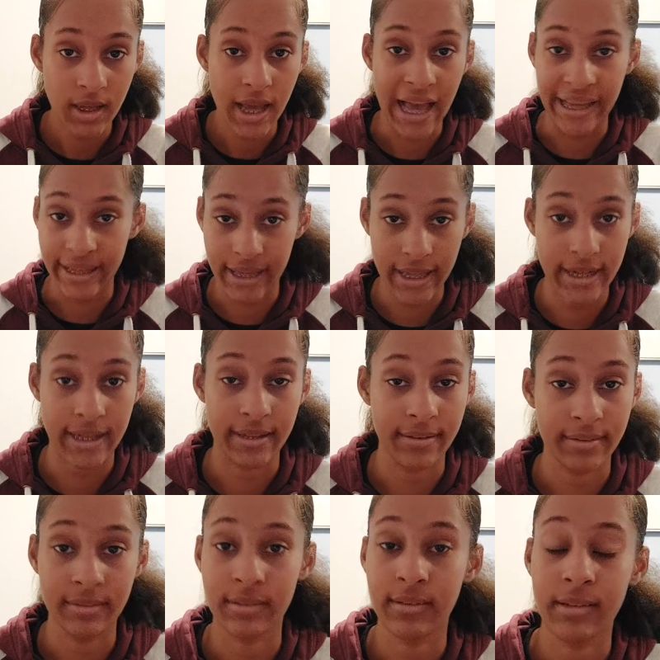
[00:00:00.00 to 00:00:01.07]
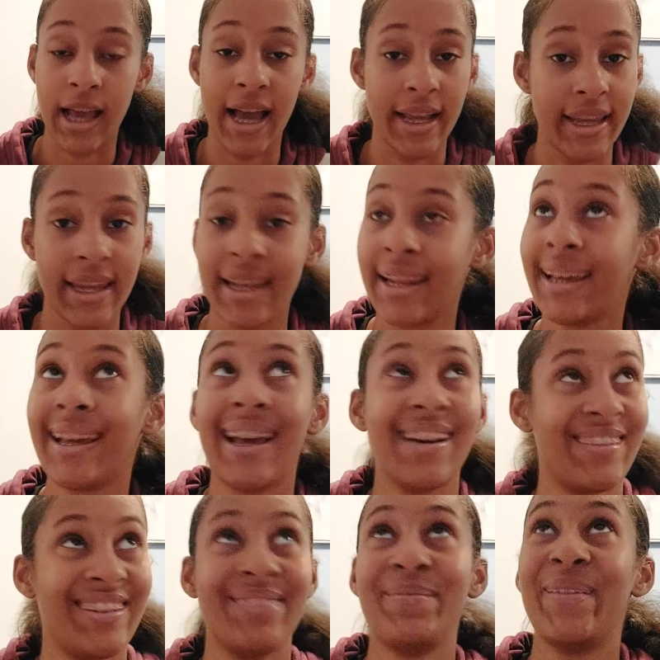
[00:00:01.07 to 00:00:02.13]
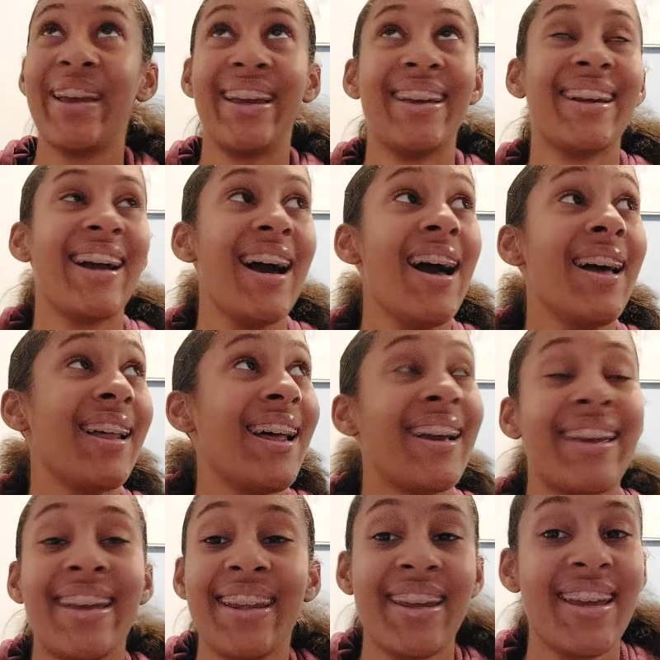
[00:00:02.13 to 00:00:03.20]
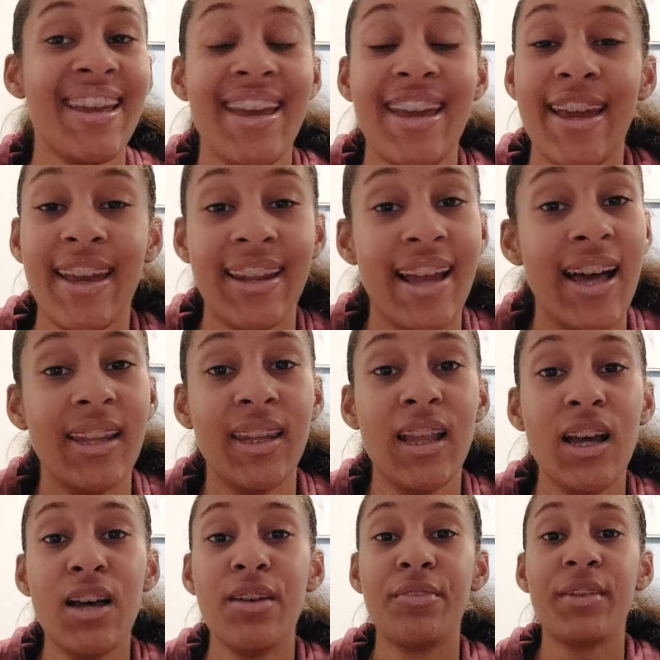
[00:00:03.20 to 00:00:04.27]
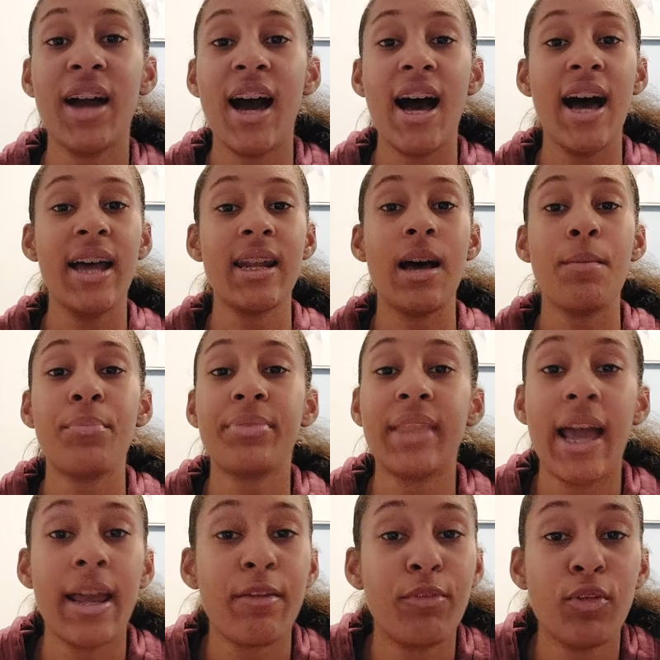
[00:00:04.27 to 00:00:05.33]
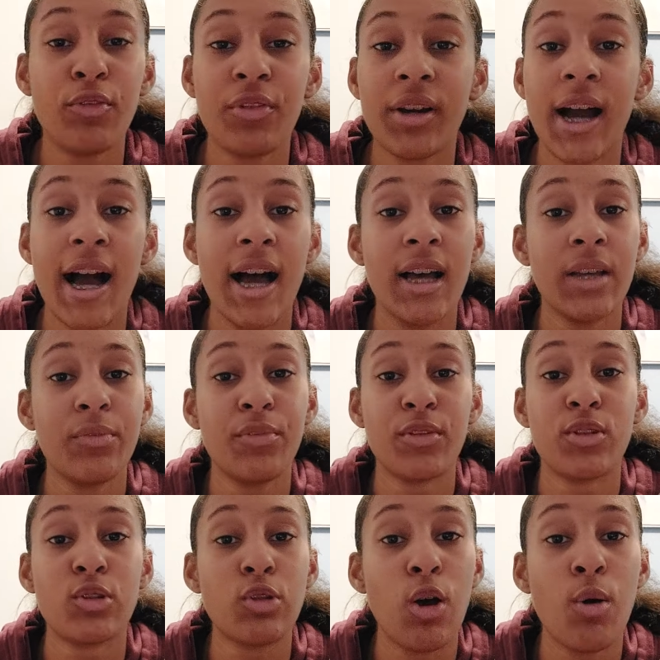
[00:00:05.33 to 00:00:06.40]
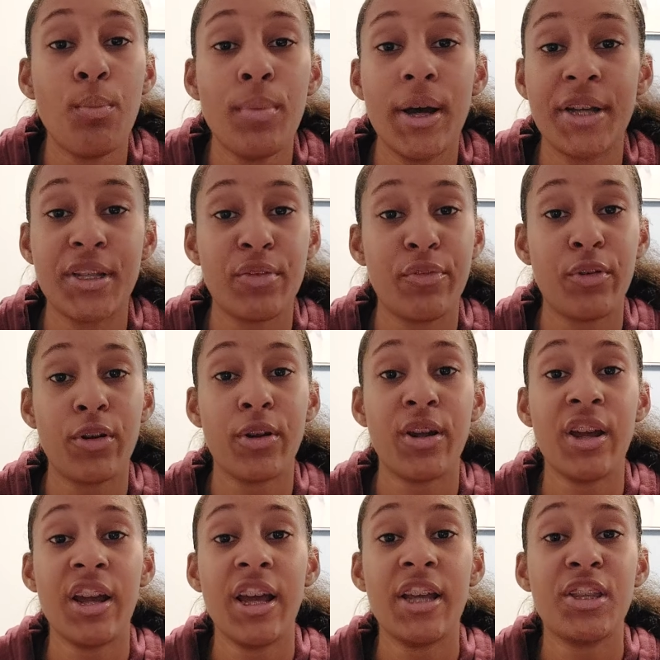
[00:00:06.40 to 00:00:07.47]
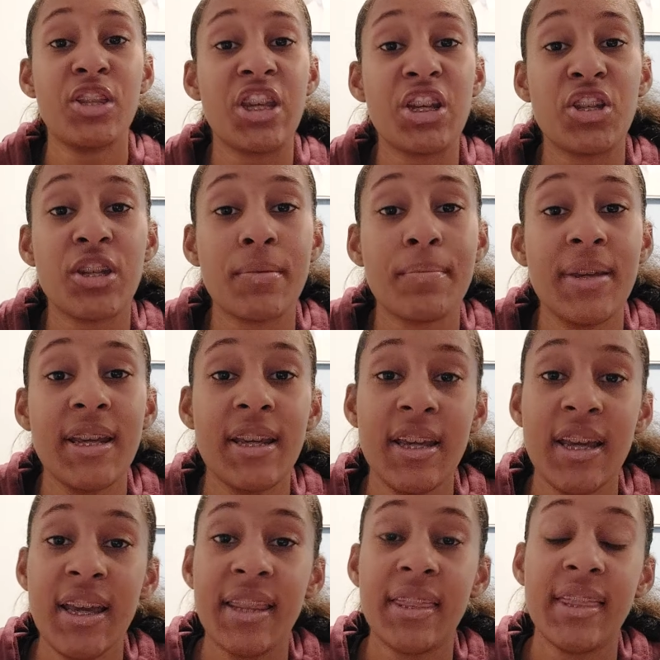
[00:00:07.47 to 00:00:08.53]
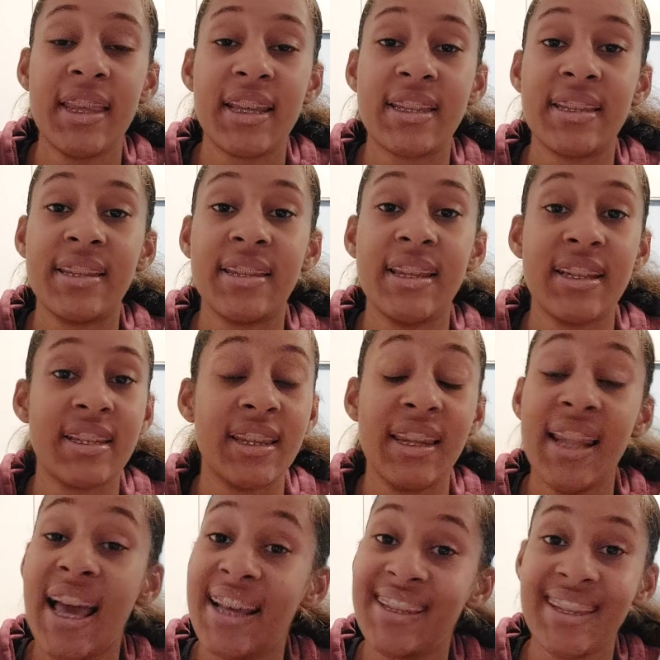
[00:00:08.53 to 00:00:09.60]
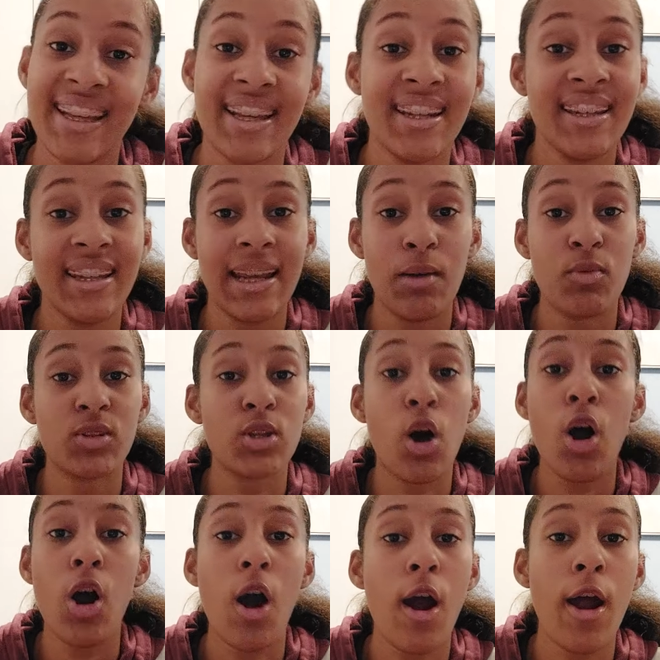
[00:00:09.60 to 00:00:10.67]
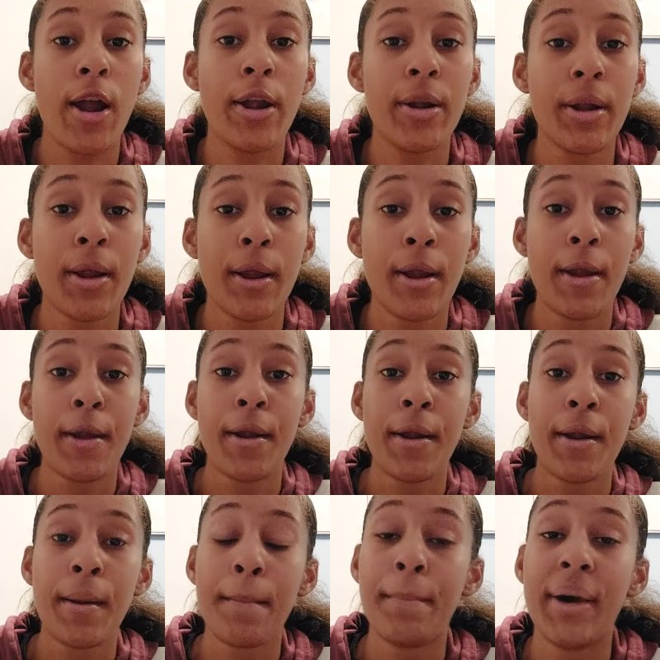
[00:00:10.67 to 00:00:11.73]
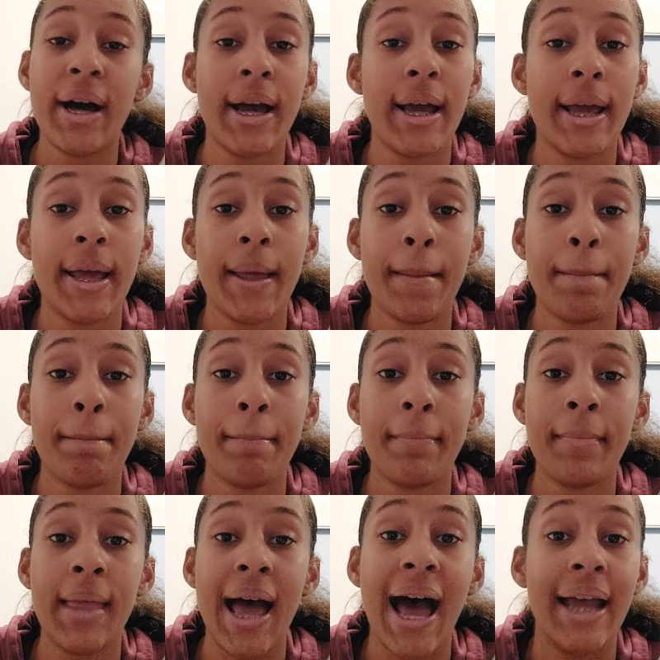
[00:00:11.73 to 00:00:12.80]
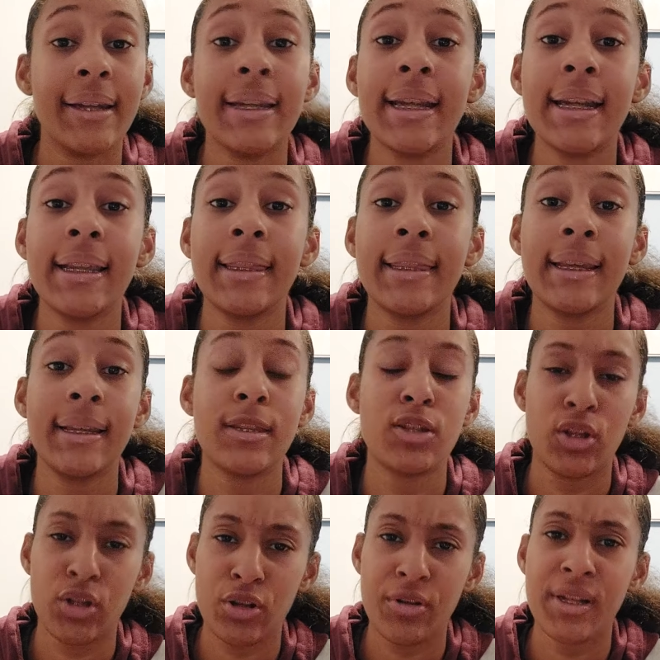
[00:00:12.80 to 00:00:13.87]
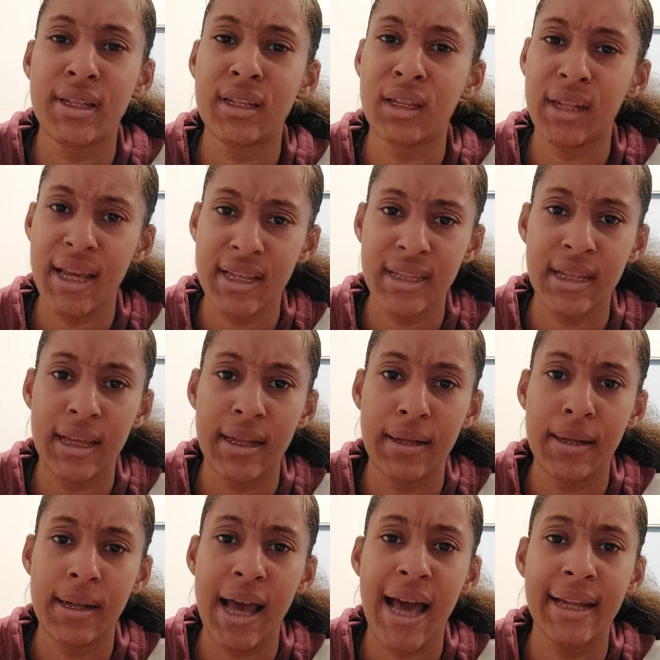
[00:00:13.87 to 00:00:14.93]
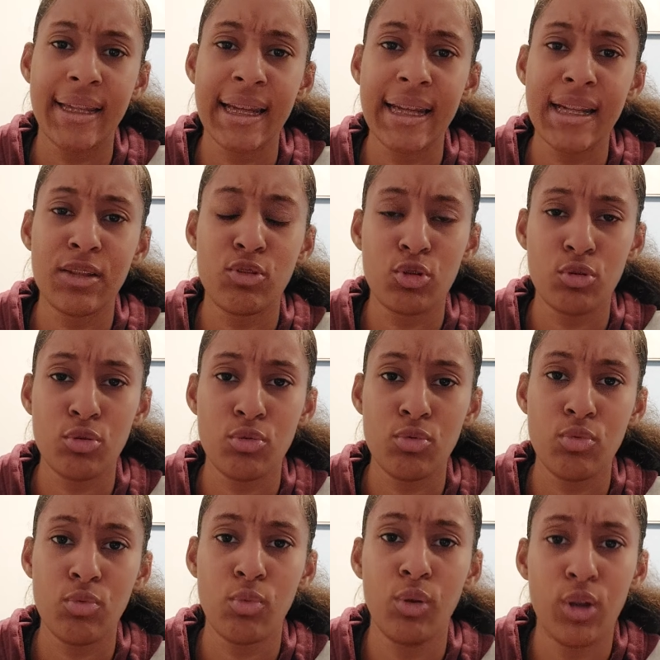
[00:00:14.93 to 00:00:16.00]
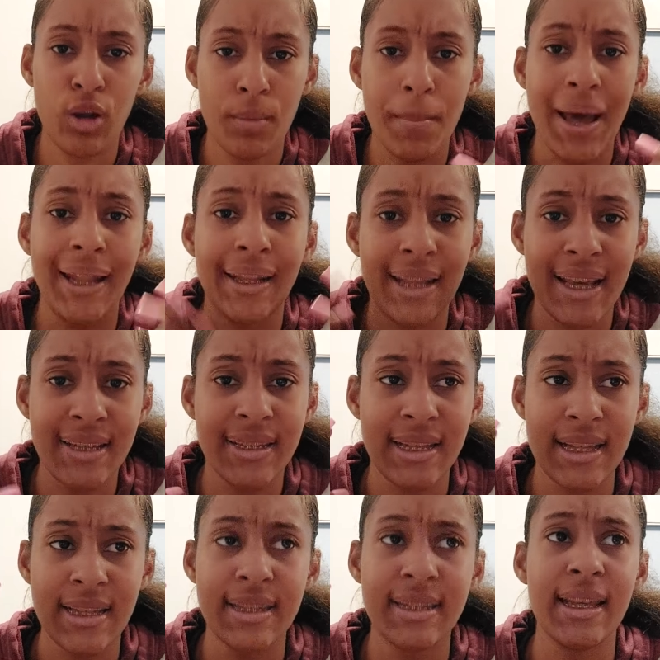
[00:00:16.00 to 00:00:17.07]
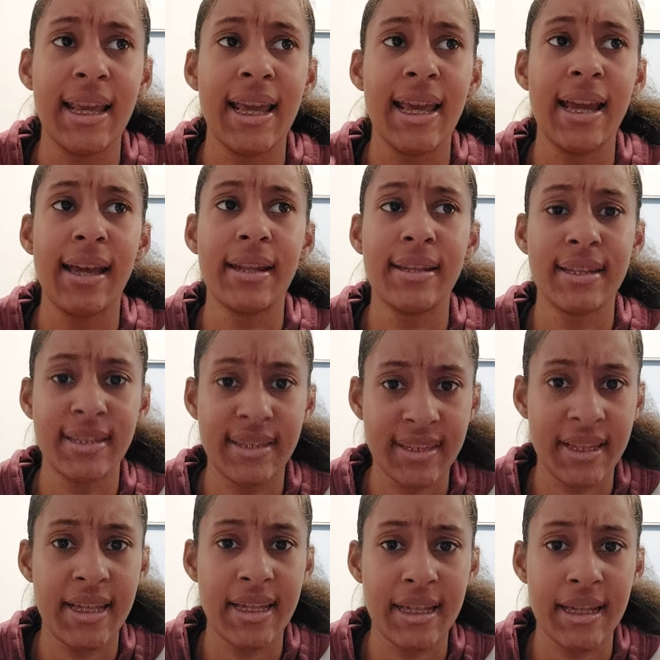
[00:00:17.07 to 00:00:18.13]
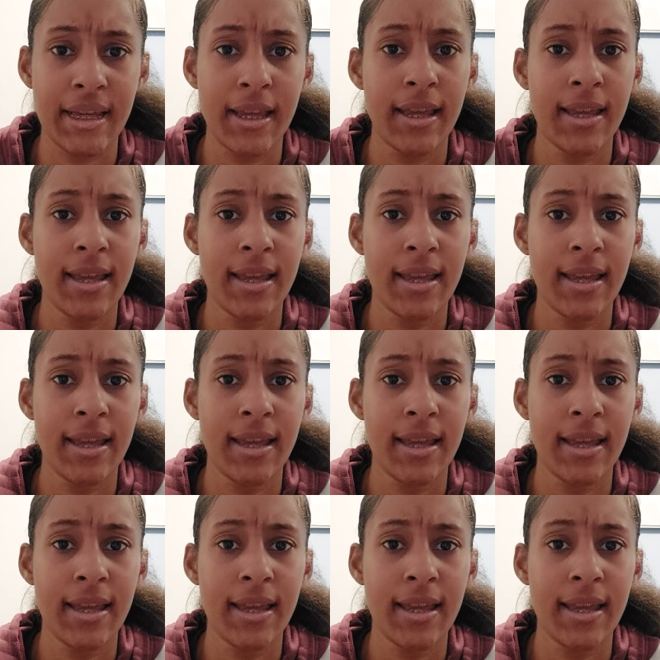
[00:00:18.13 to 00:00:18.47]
I get it. I get it. Man, God, I get it. And I love God and I'm thankful for God for so much for teaching me this this lesson. It was hard, but I needed it to learn this lesson. I needed to learn my lessons and see.